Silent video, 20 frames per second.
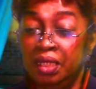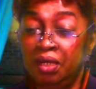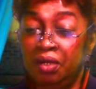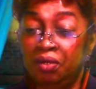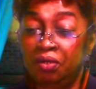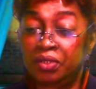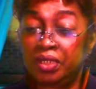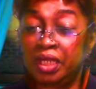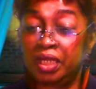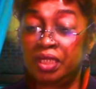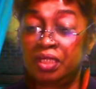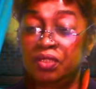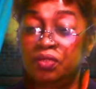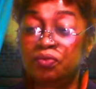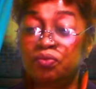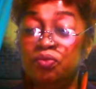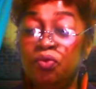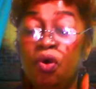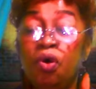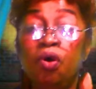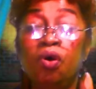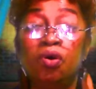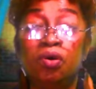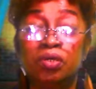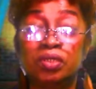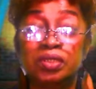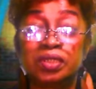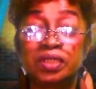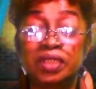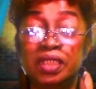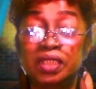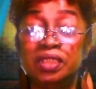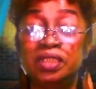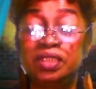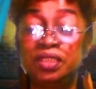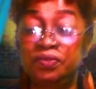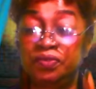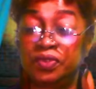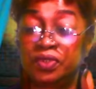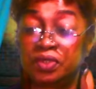okay, the wrongs and the
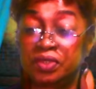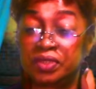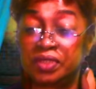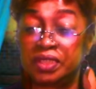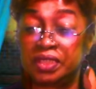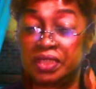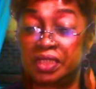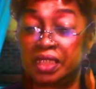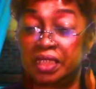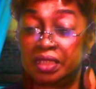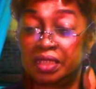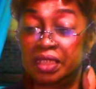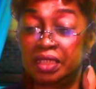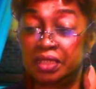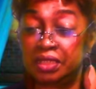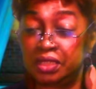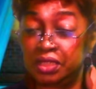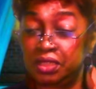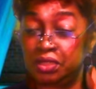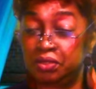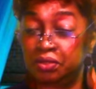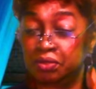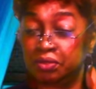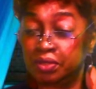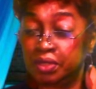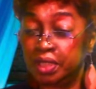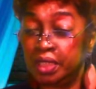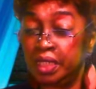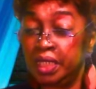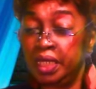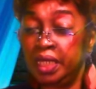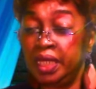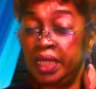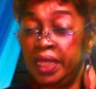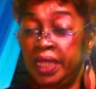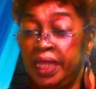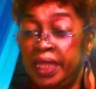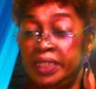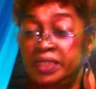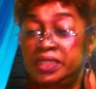difficulties that are done to you,
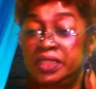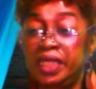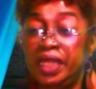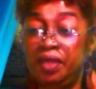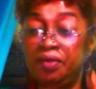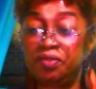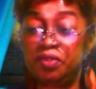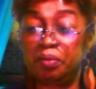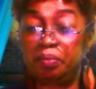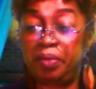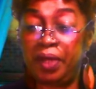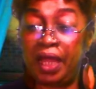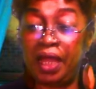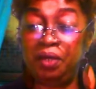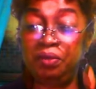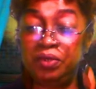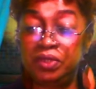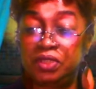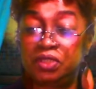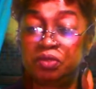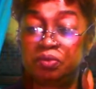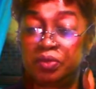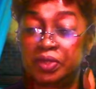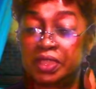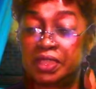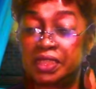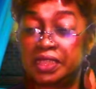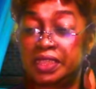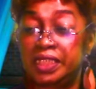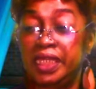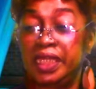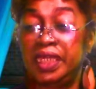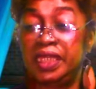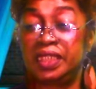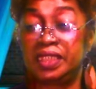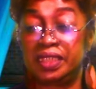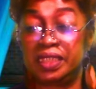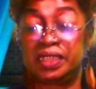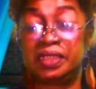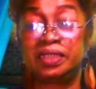and to have the power to
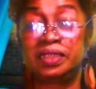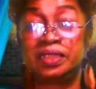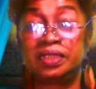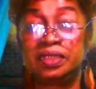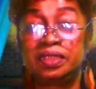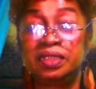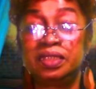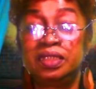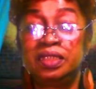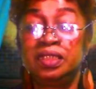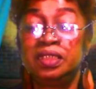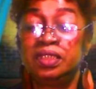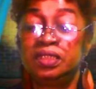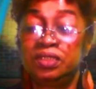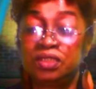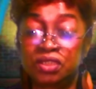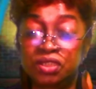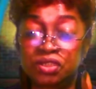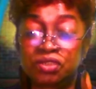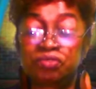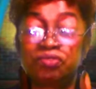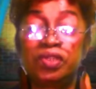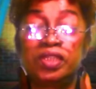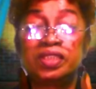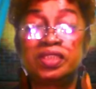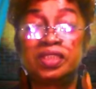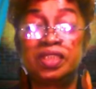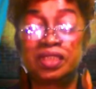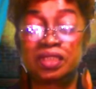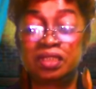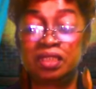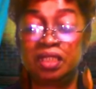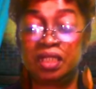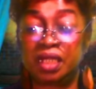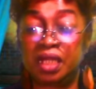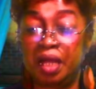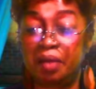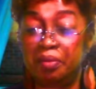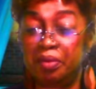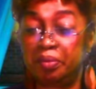withstand it. The stress that's going
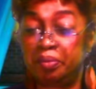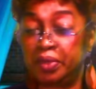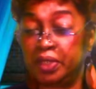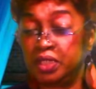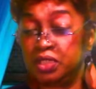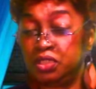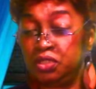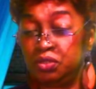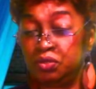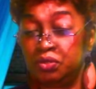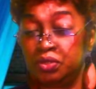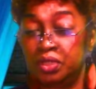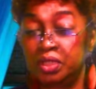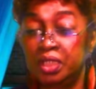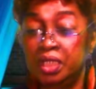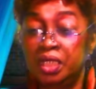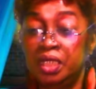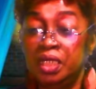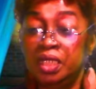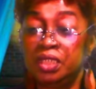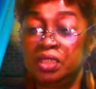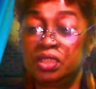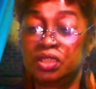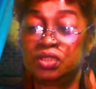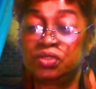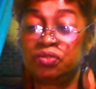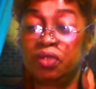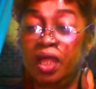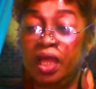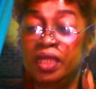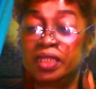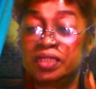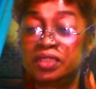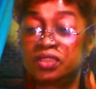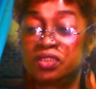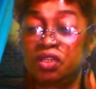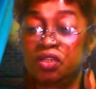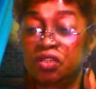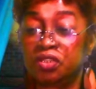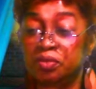to come upon you, the trying
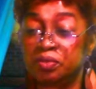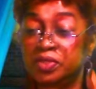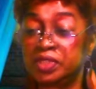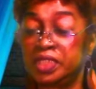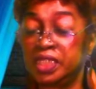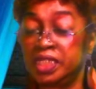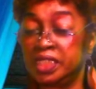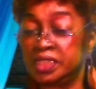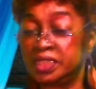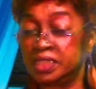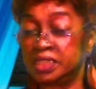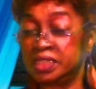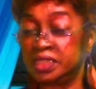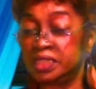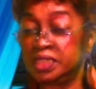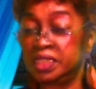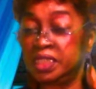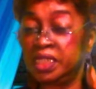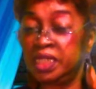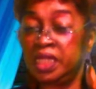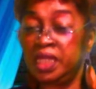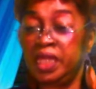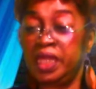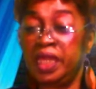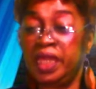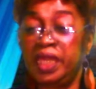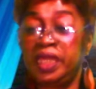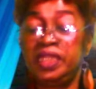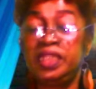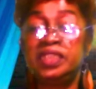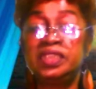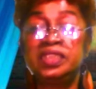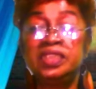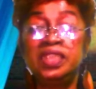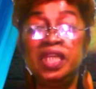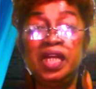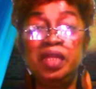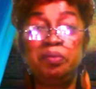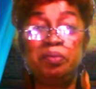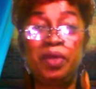circumstances. And it's
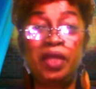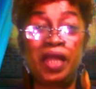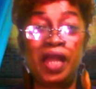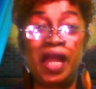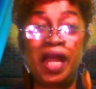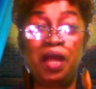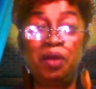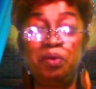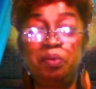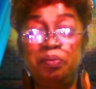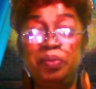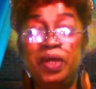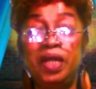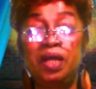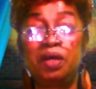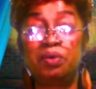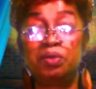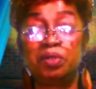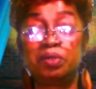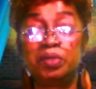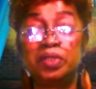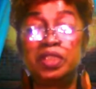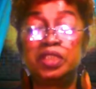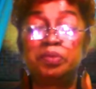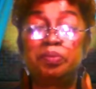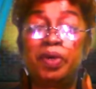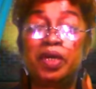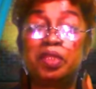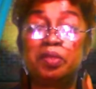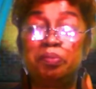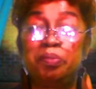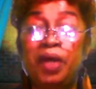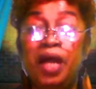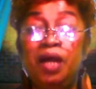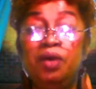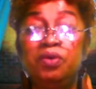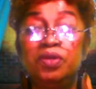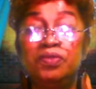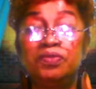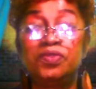not by our power, it's by the
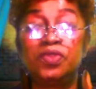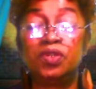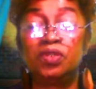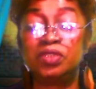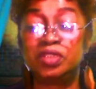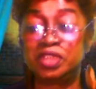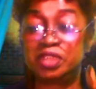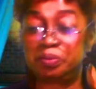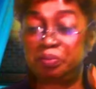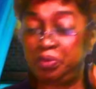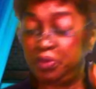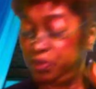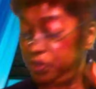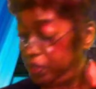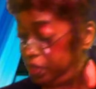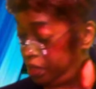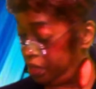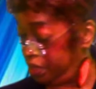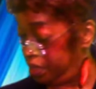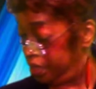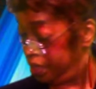power of the Holy Spirit